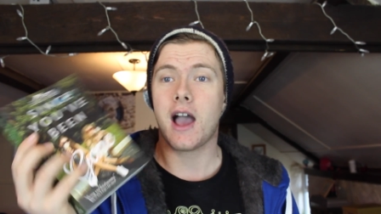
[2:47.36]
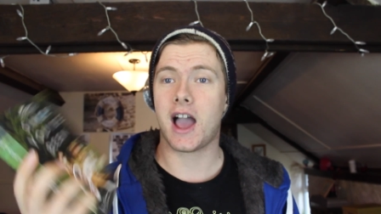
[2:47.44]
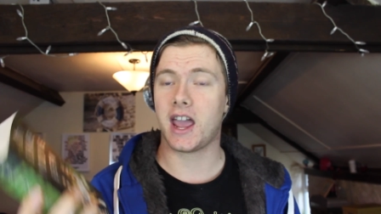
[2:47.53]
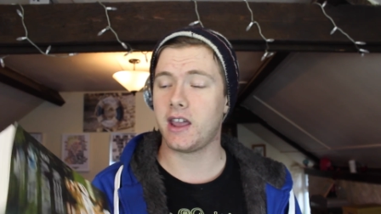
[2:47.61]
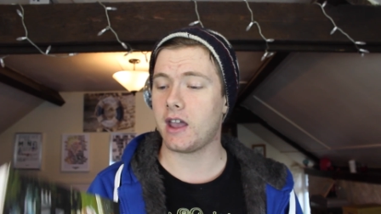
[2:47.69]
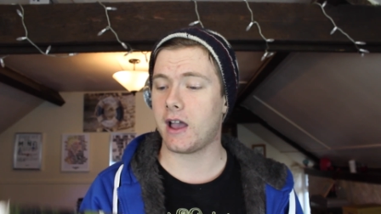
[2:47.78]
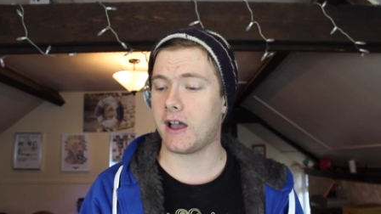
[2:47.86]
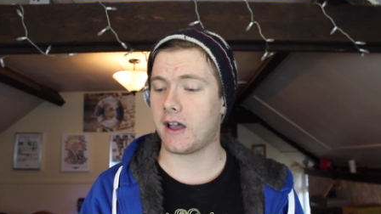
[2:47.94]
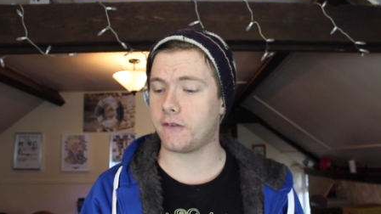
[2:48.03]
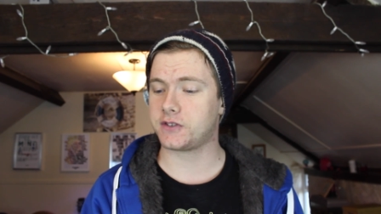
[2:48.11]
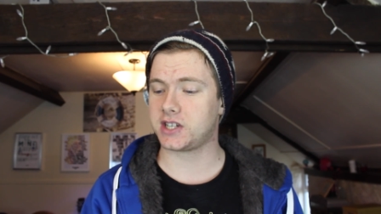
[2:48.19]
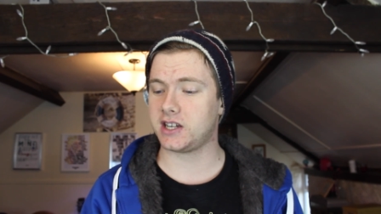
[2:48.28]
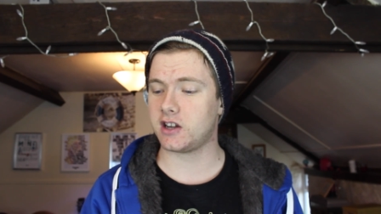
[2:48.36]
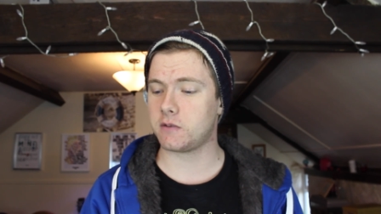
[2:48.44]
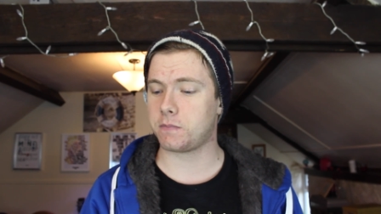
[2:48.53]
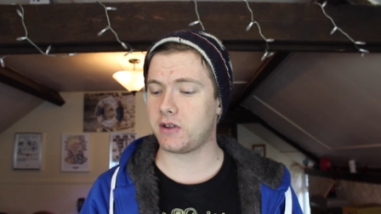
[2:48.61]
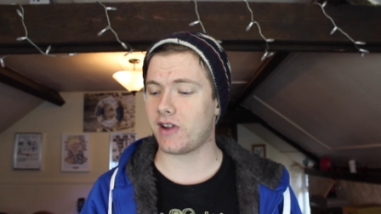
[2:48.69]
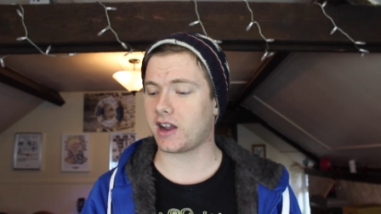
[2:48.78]
I have seen
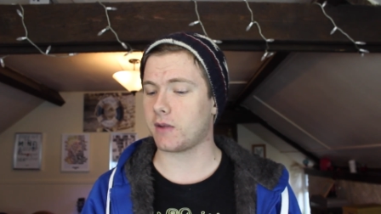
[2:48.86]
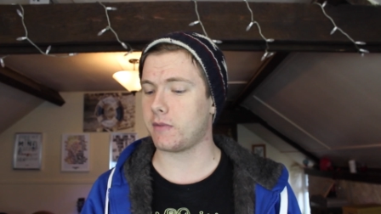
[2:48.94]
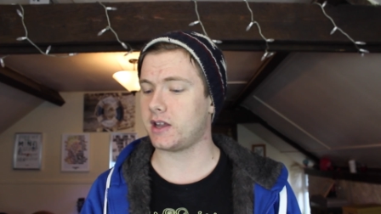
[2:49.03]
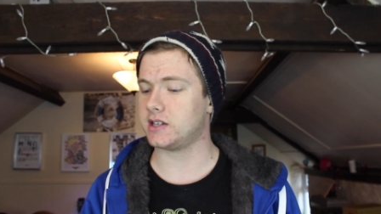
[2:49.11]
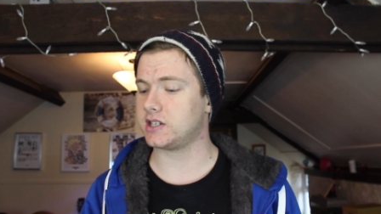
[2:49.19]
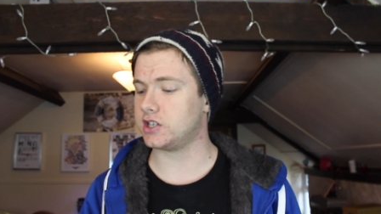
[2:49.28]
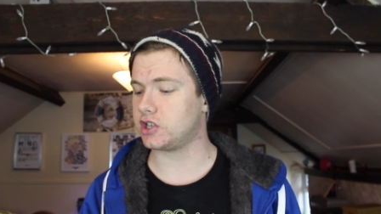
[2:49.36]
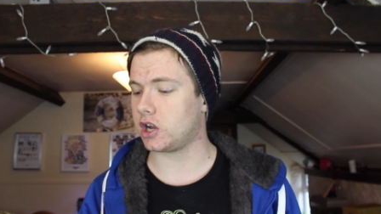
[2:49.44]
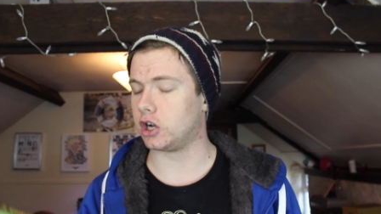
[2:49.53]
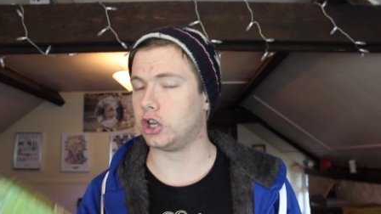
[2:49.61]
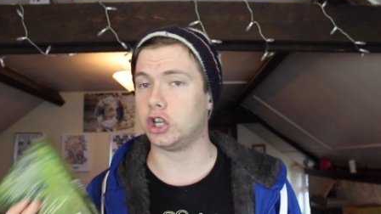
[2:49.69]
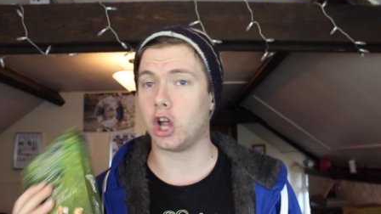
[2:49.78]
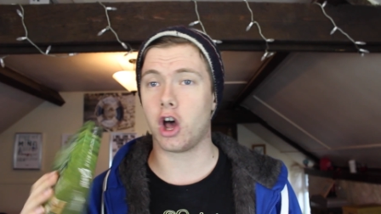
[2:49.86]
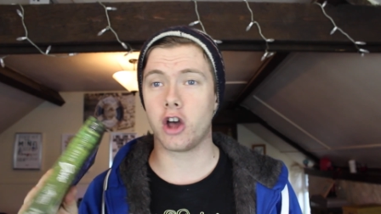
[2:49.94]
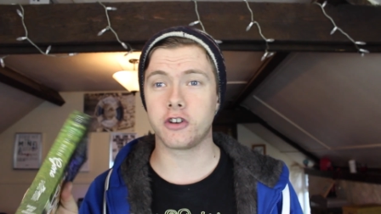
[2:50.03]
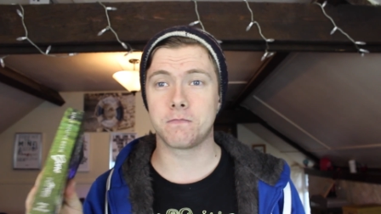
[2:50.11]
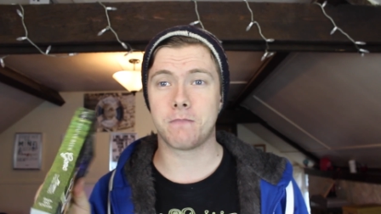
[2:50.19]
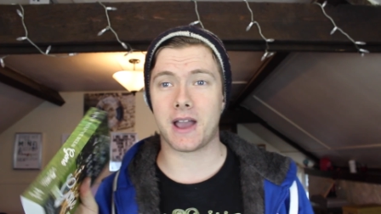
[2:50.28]
it be recommended a
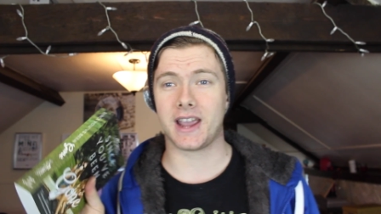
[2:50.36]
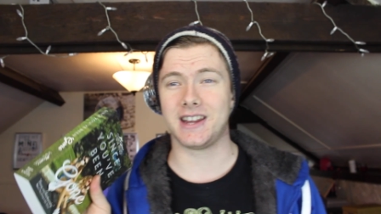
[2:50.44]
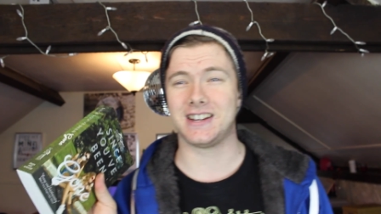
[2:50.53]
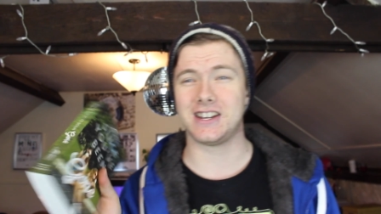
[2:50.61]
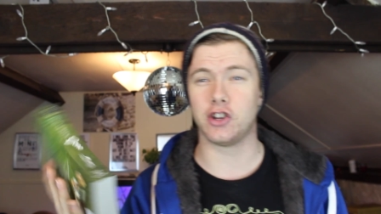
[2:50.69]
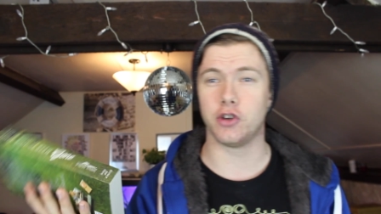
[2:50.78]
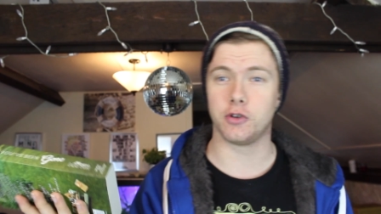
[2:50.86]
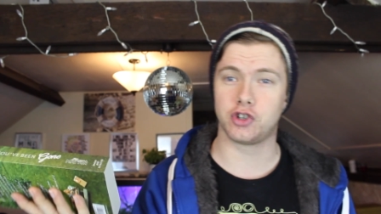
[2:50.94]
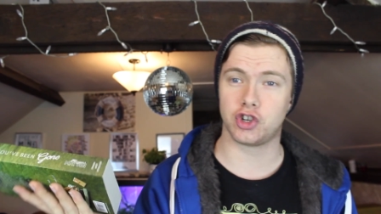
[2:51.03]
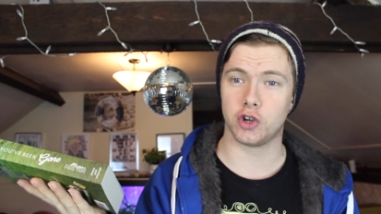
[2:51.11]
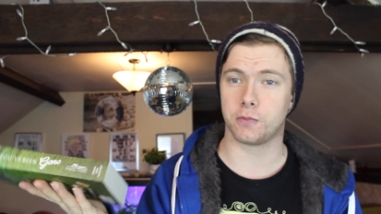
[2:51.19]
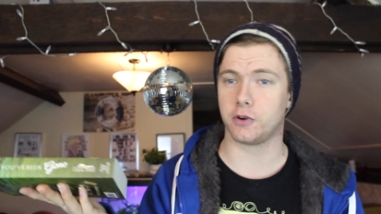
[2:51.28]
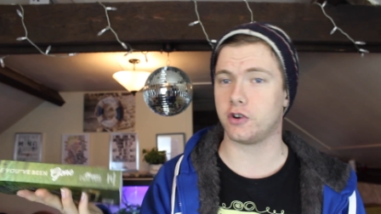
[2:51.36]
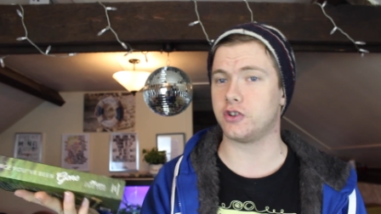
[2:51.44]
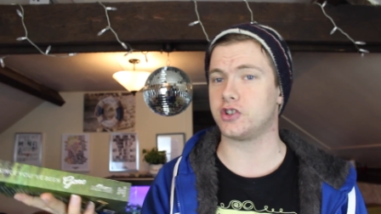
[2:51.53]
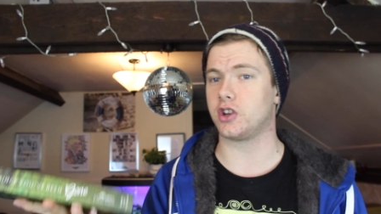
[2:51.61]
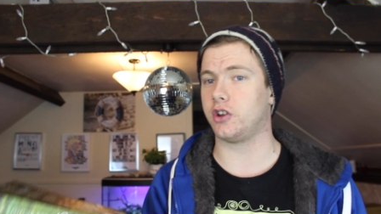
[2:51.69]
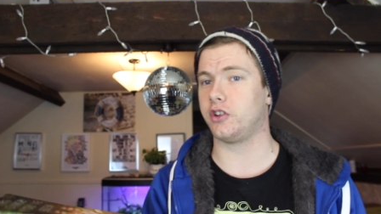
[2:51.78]
lot by
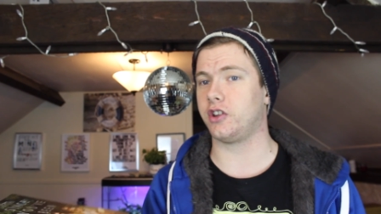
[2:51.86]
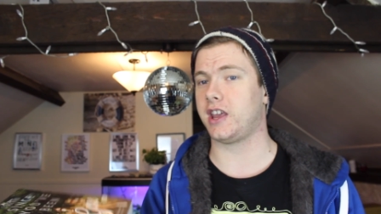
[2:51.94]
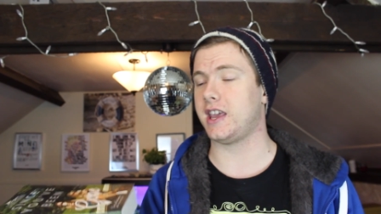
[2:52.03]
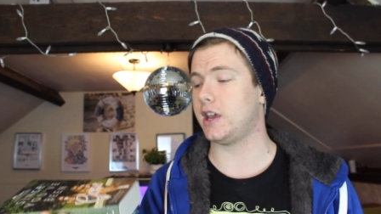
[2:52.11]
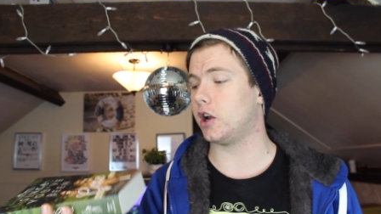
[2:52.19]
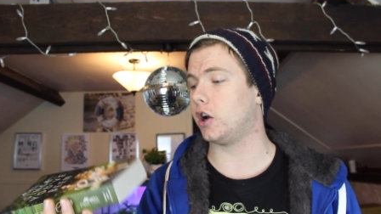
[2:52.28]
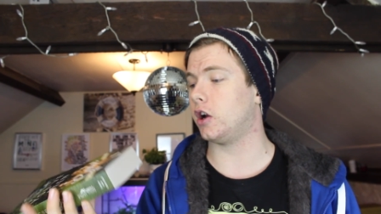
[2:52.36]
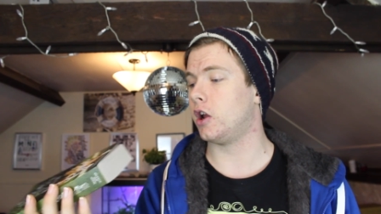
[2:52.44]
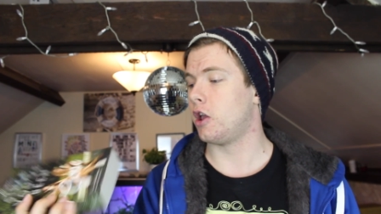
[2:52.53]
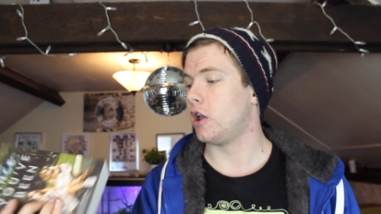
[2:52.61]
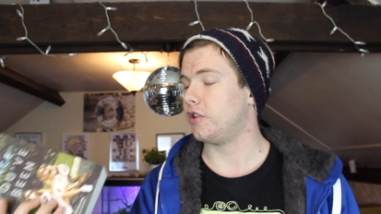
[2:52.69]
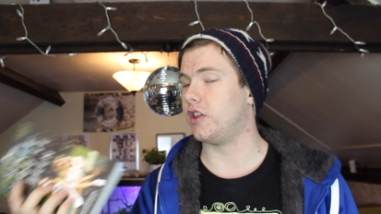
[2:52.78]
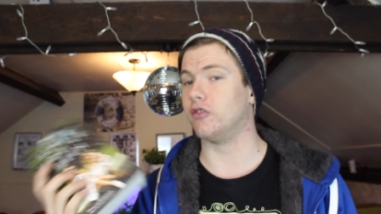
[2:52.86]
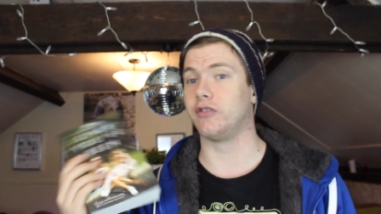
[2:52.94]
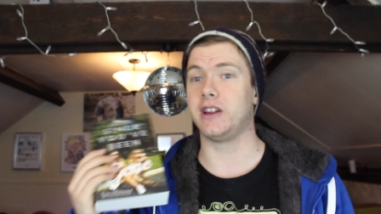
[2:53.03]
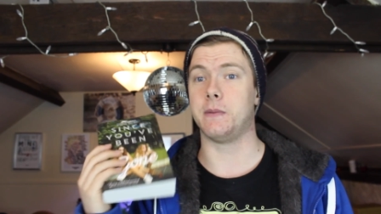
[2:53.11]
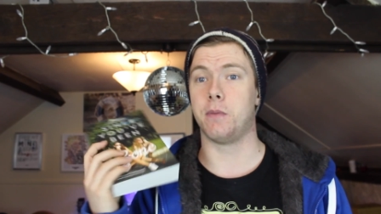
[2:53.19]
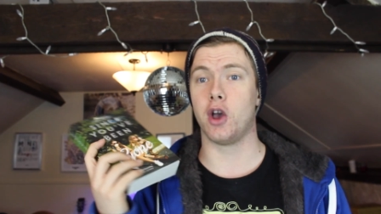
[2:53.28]
YouTubers on here that
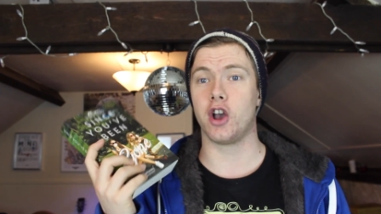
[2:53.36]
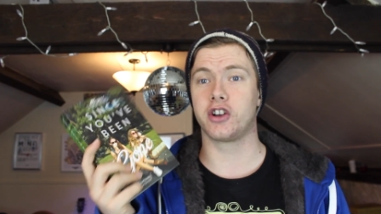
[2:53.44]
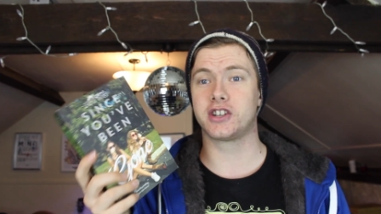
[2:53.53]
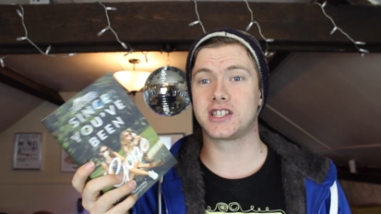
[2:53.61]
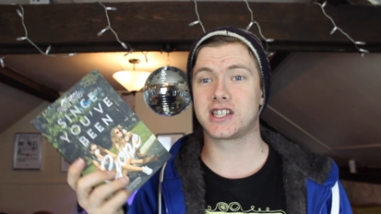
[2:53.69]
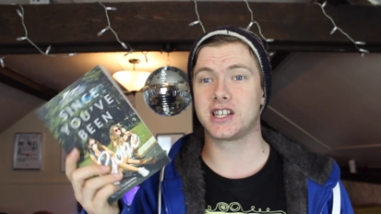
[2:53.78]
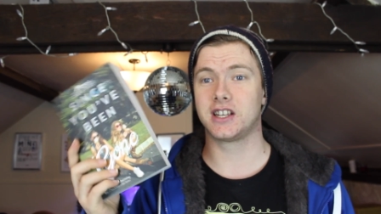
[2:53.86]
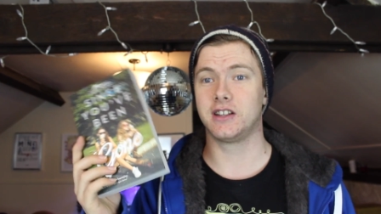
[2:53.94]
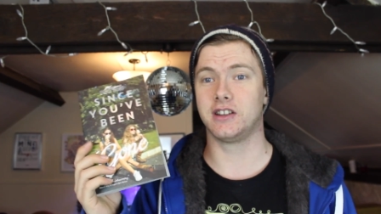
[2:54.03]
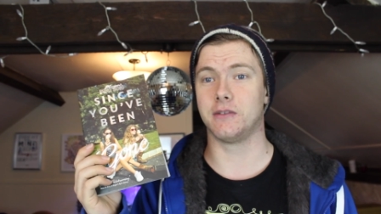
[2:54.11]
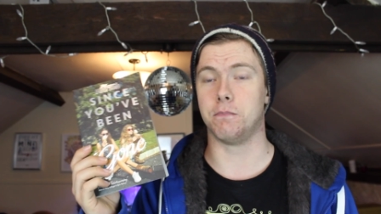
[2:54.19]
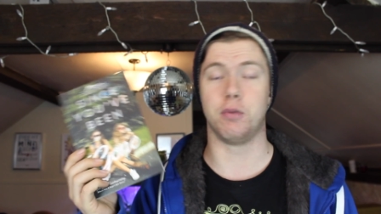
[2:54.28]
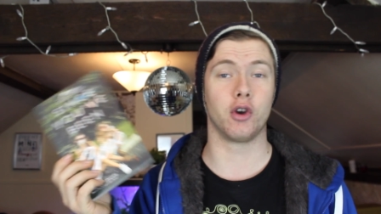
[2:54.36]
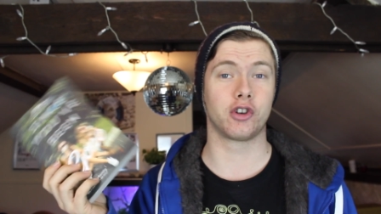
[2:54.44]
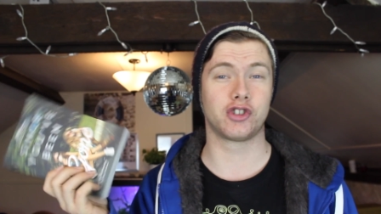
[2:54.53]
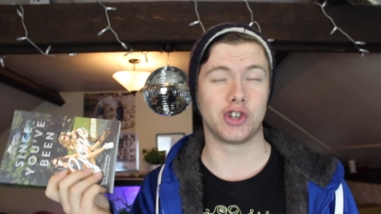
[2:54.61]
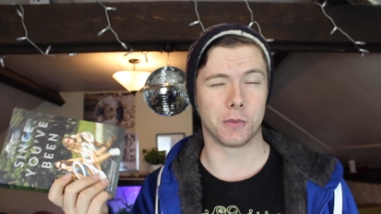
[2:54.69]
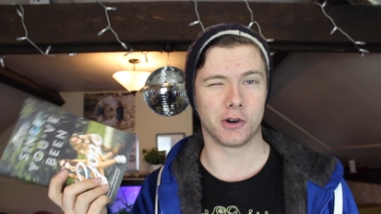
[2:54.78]
read books,
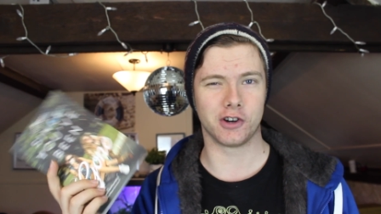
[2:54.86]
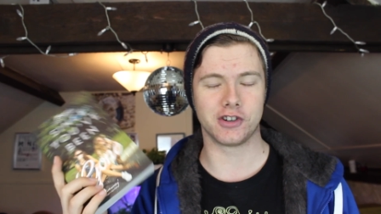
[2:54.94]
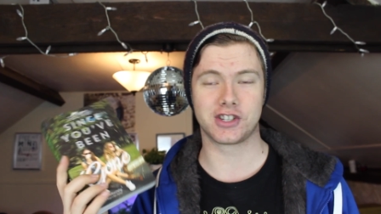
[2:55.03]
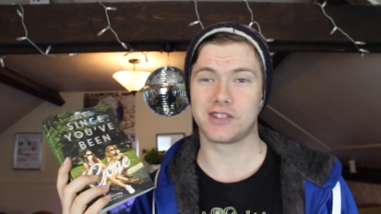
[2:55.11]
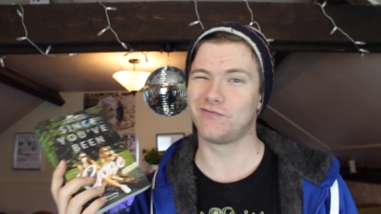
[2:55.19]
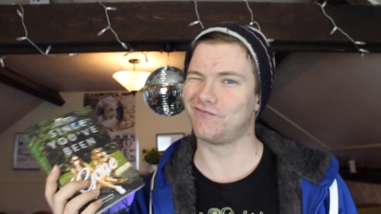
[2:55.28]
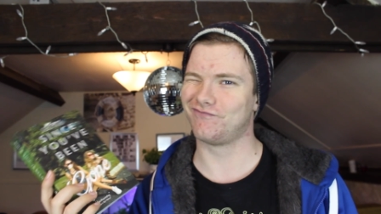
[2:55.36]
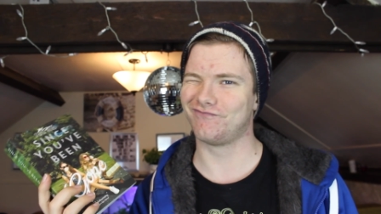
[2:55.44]
booktubers.